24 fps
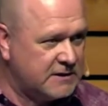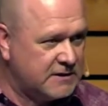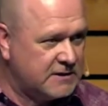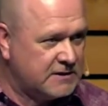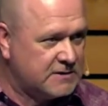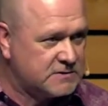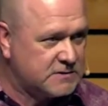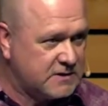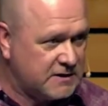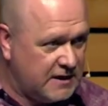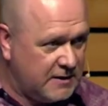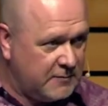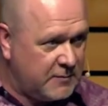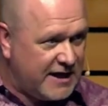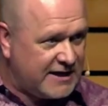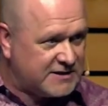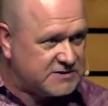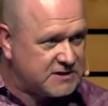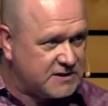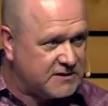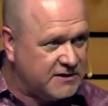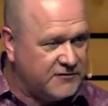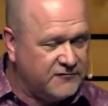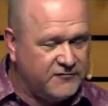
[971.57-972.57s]
So he
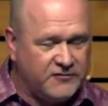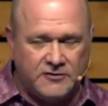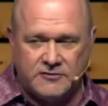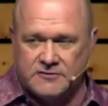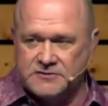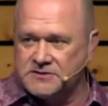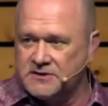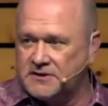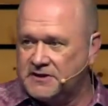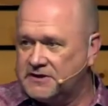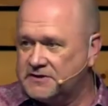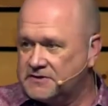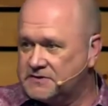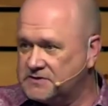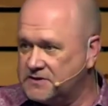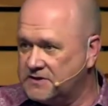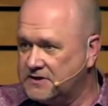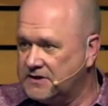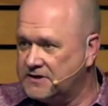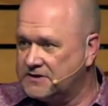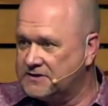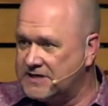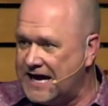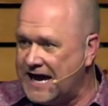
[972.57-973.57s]
basically views it as the
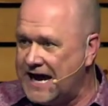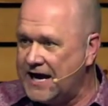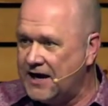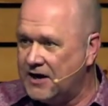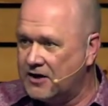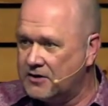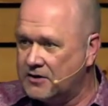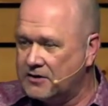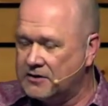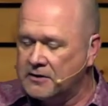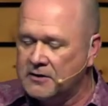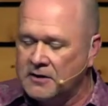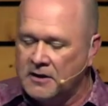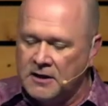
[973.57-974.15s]
entire